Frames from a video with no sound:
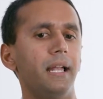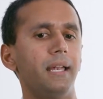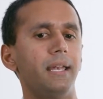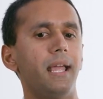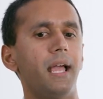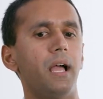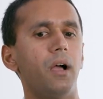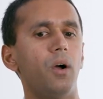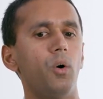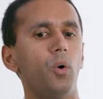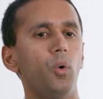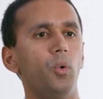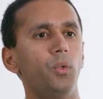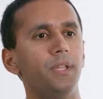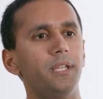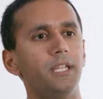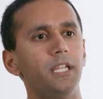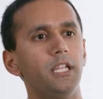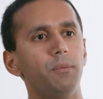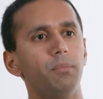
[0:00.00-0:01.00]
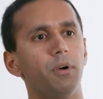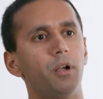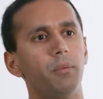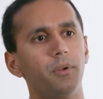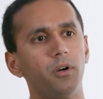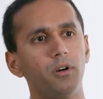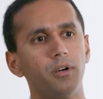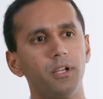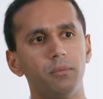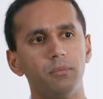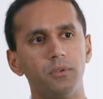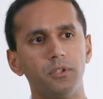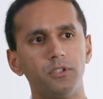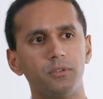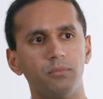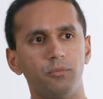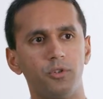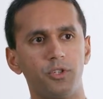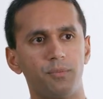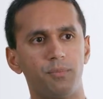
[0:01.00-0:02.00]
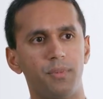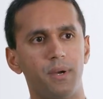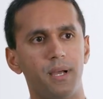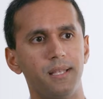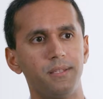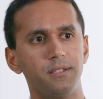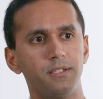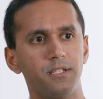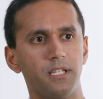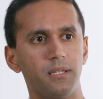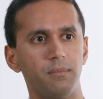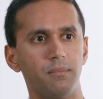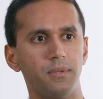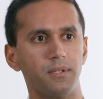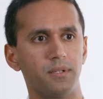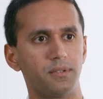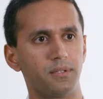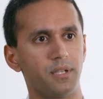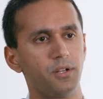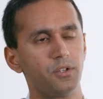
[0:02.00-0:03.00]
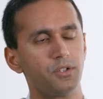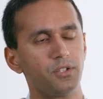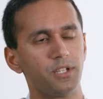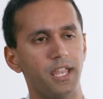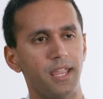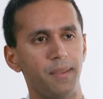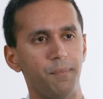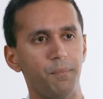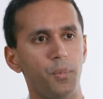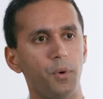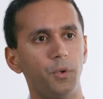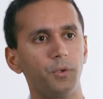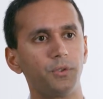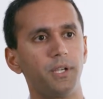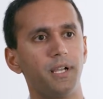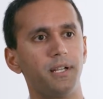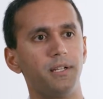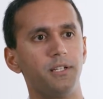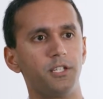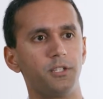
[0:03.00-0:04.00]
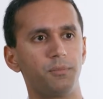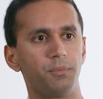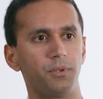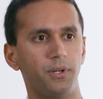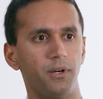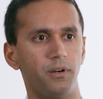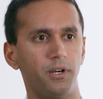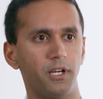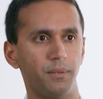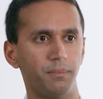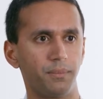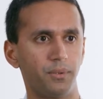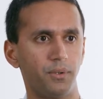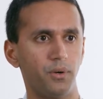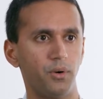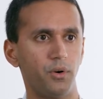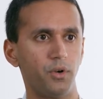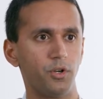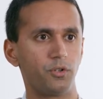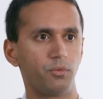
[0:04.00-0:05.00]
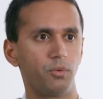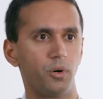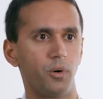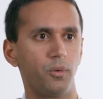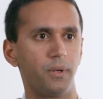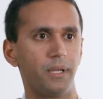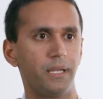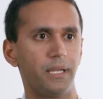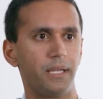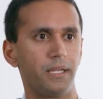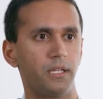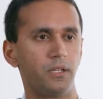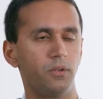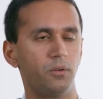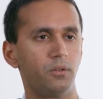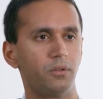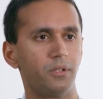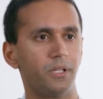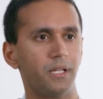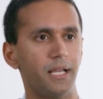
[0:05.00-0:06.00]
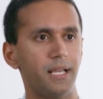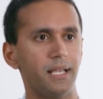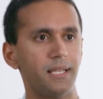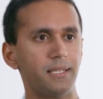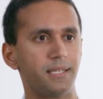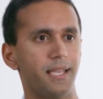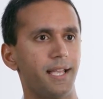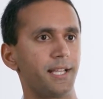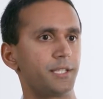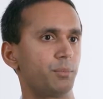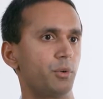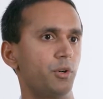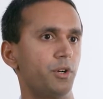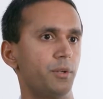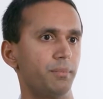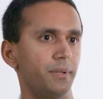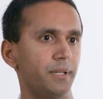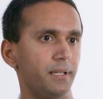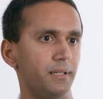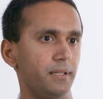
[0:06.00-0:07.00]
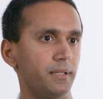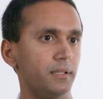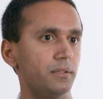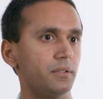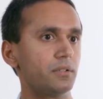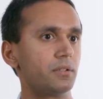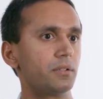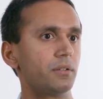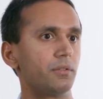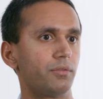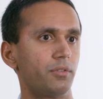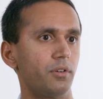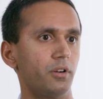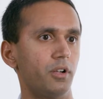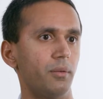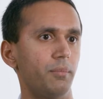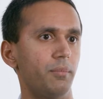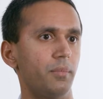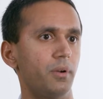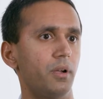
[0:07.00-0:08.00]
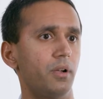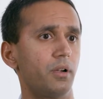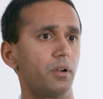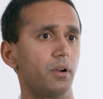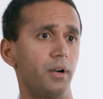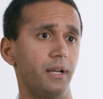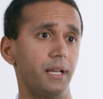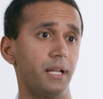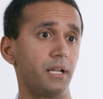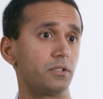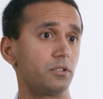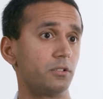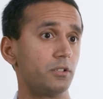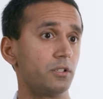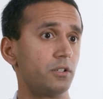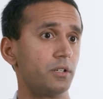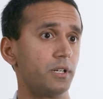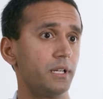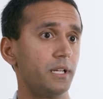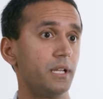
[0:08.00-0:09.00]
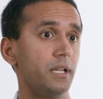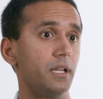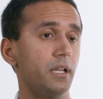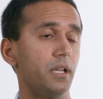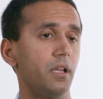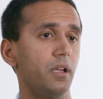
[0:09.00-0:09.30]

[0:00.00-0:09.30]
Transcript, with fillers: Now, the pulmonary embolism response team is essentially a multidisciplinary approach where we utilize expert opinions from cardiac surgery,